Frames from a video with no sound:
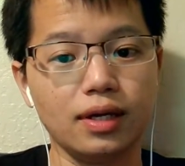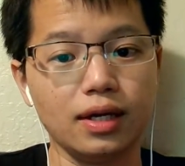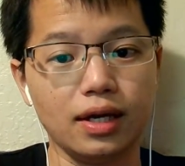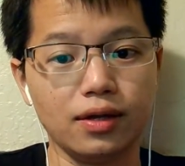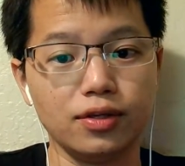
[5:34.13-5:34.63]

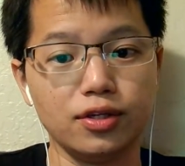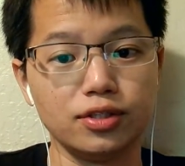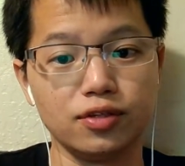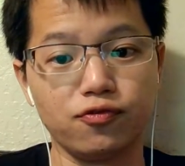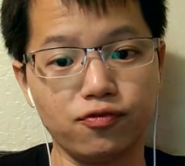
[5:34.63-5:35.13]
and
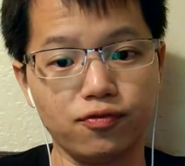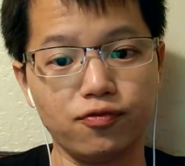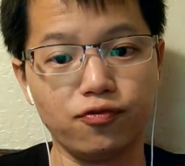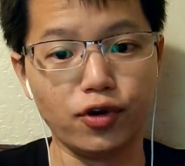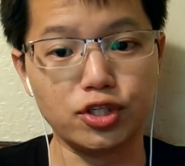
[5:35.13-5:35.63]
using
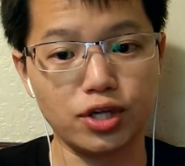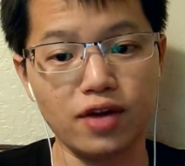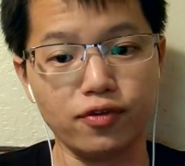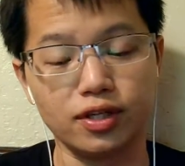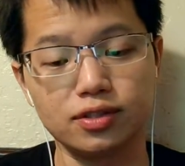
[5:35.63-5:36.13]
free
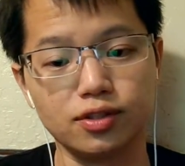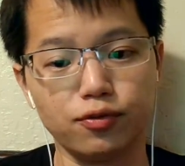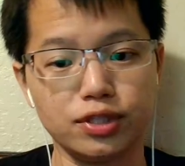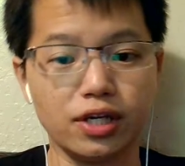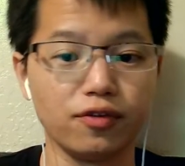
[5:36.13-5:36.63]
traffic. So we're
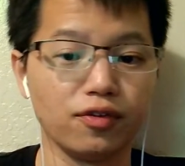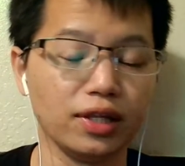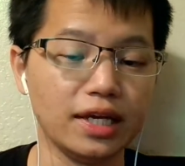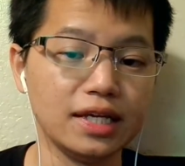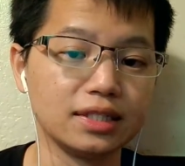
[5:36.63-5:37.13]
generating
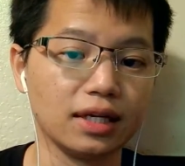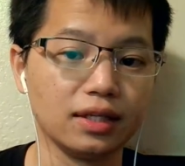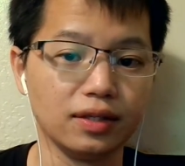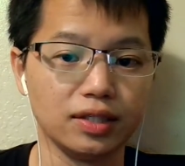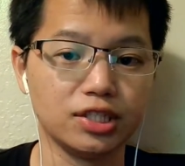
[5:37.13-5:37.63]
leads
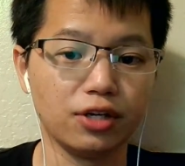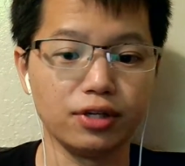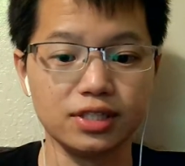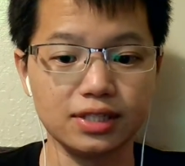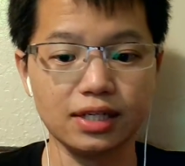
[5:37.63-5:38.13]
and generating
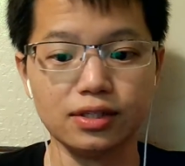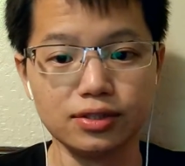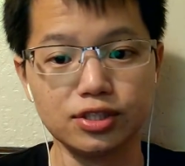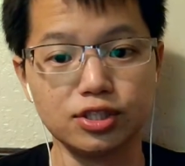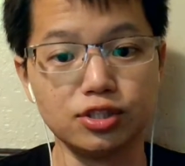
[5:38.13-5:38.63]
sales
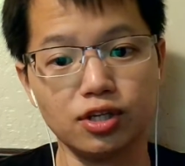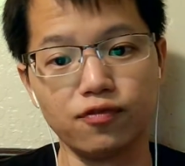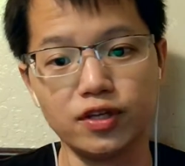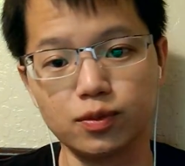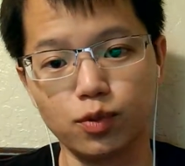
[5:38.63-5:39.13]
just using our
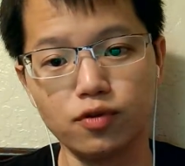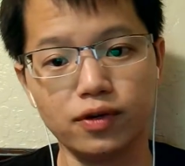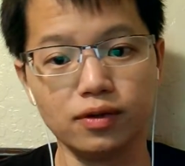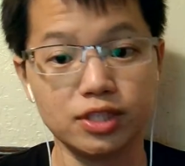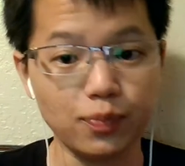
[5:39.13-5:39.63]
Facebook
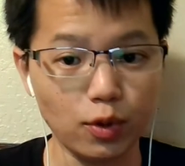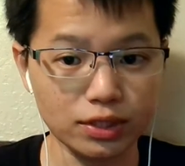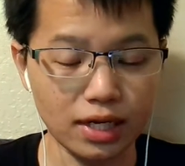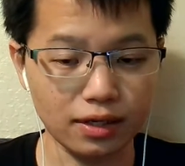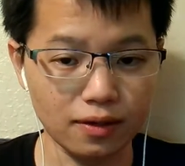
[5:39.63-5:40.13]
profile. Simple as
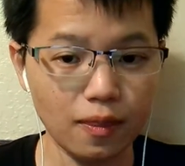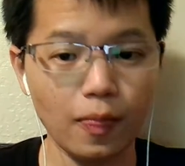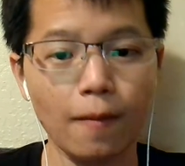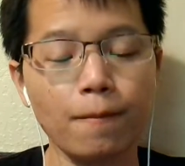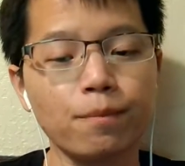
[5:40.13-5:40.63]
that, okay?
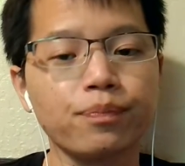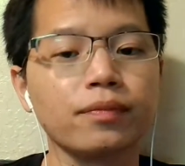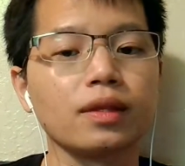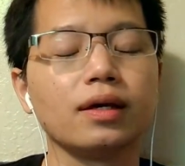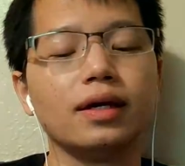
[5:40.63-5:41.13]

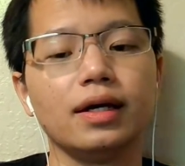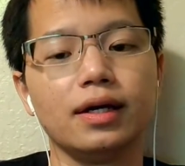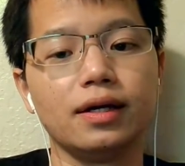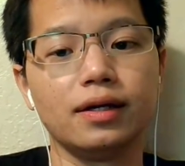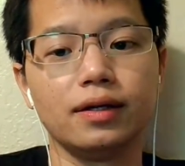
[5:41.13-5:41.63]

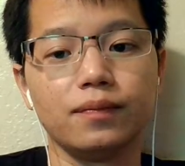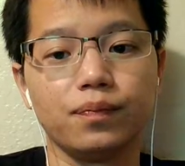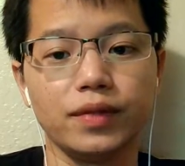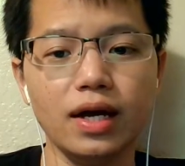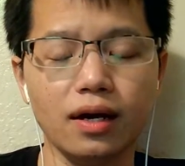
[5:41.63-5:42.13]
And
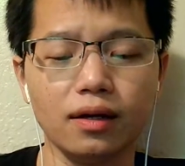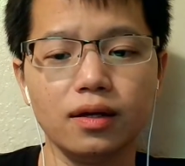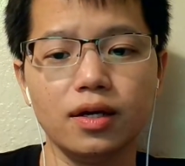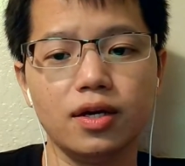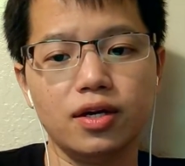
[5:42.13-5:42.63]
yeah,
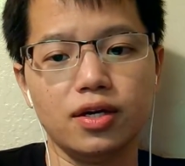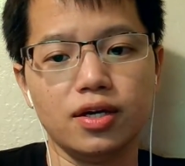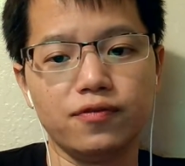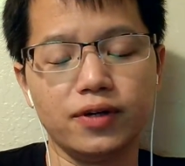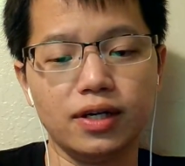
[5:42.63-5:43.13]

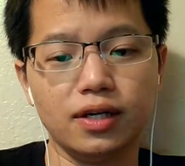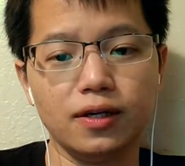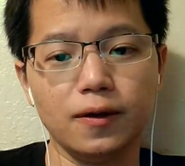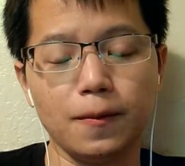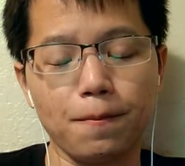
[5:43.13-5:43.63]
if oh